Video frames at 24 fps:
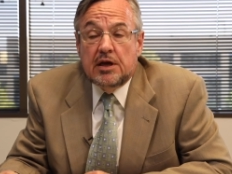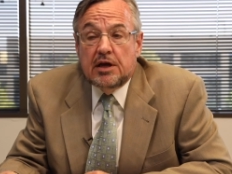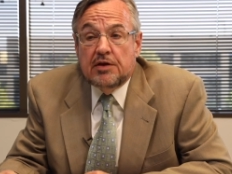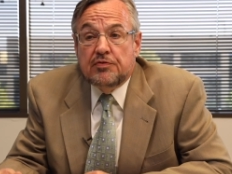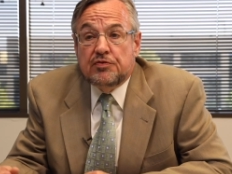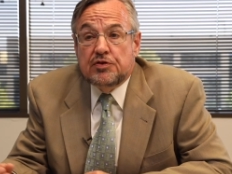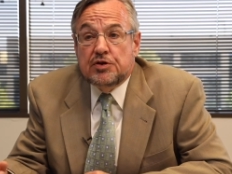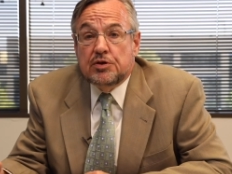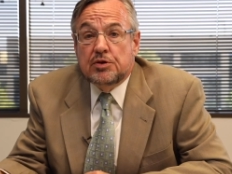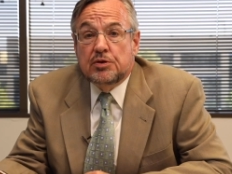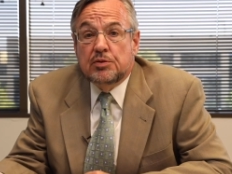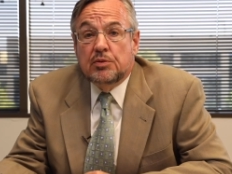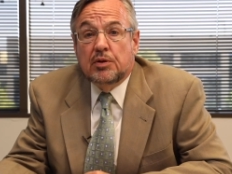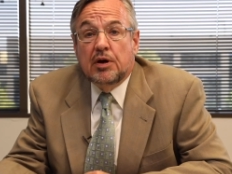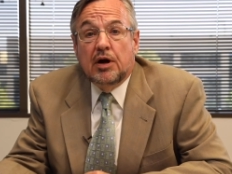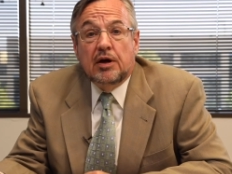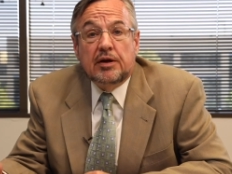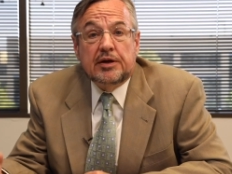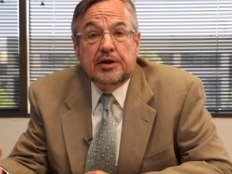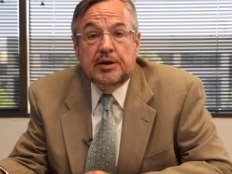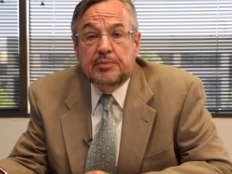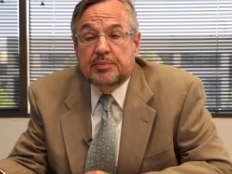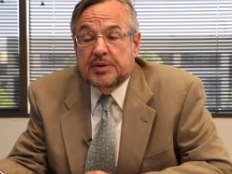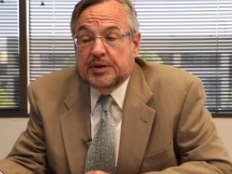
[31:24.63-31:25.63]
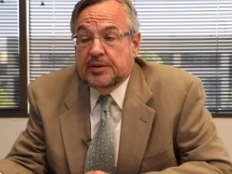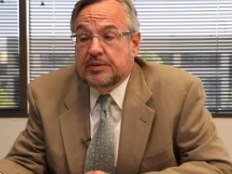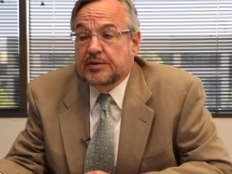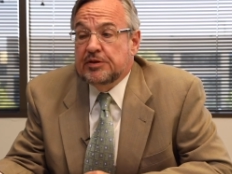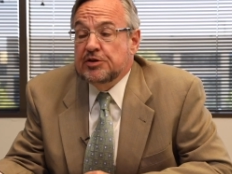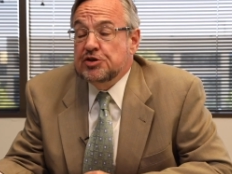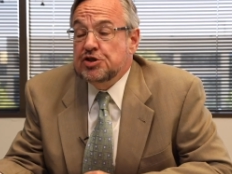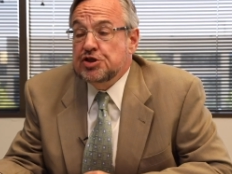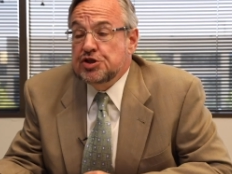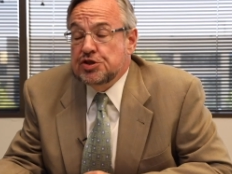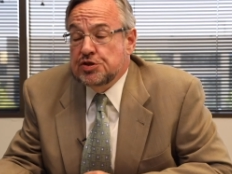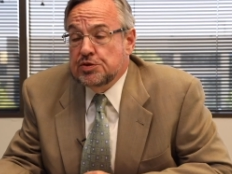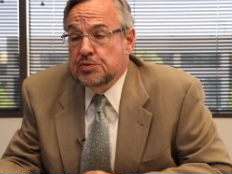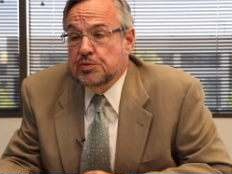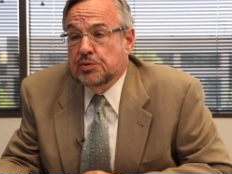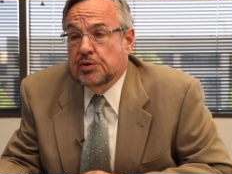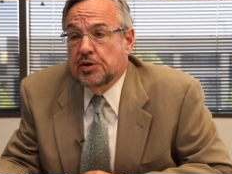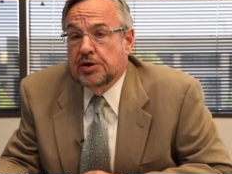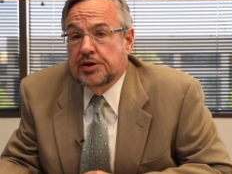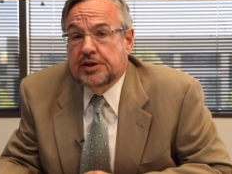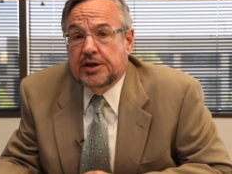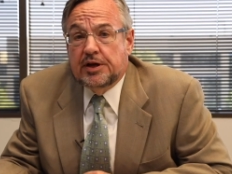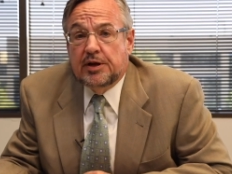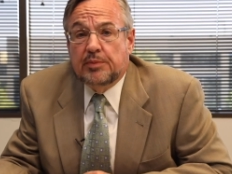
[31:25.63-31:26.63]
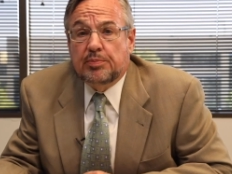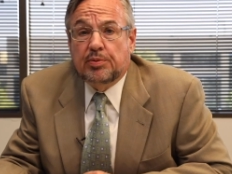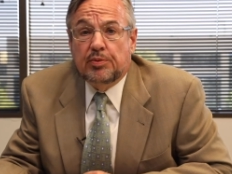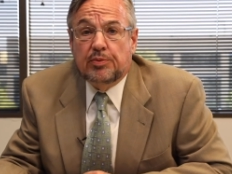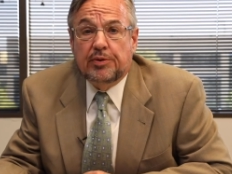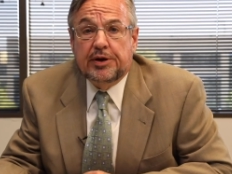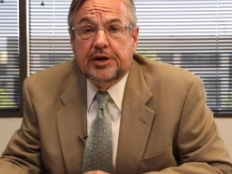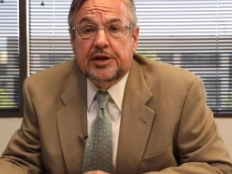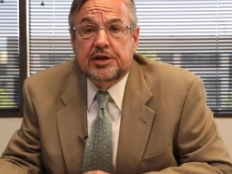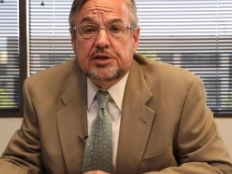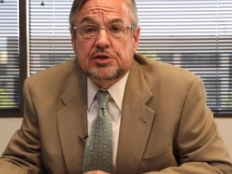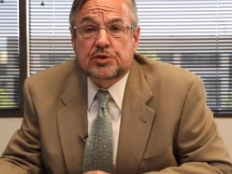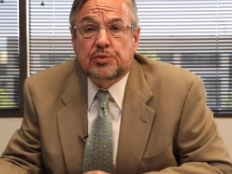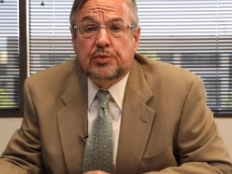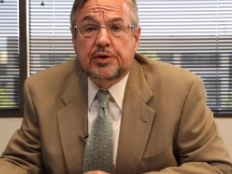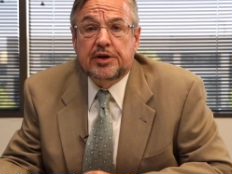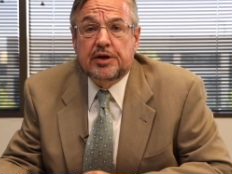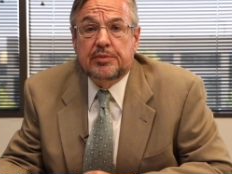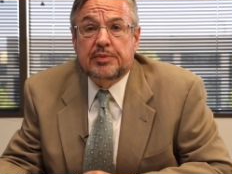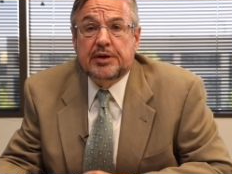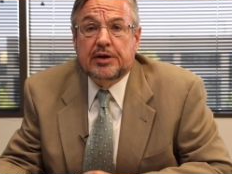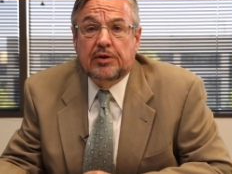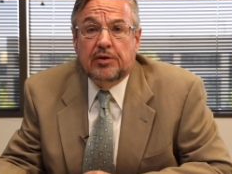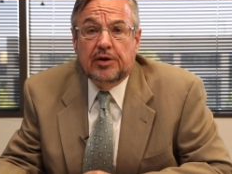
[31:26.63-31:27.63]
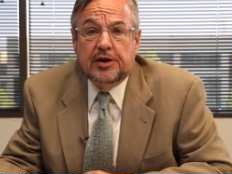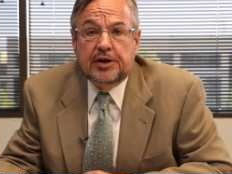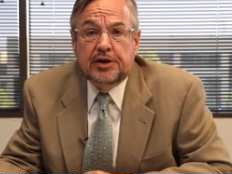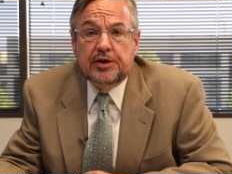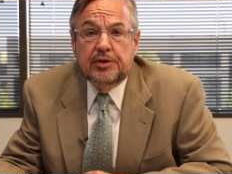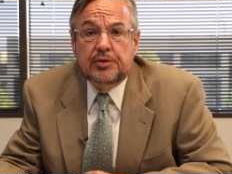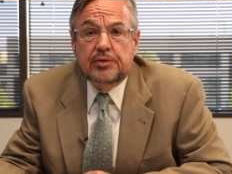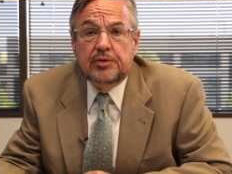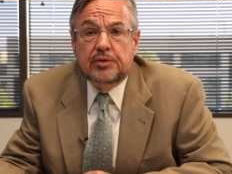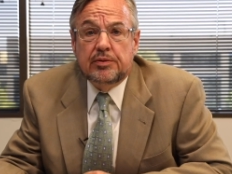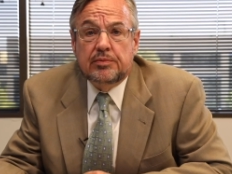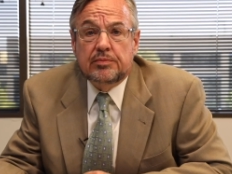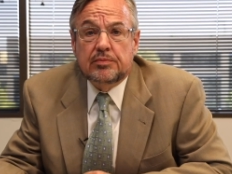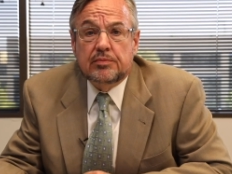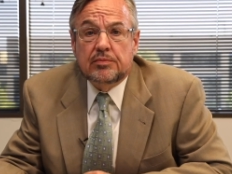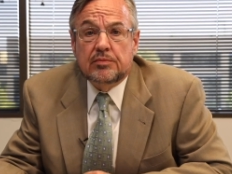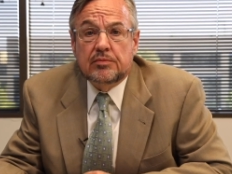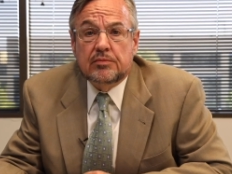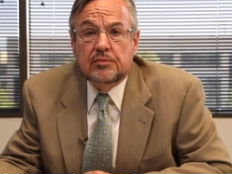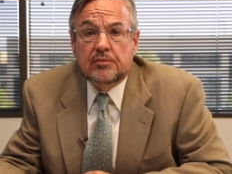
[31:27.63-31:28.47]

If you can be sure that a point is going to be argued,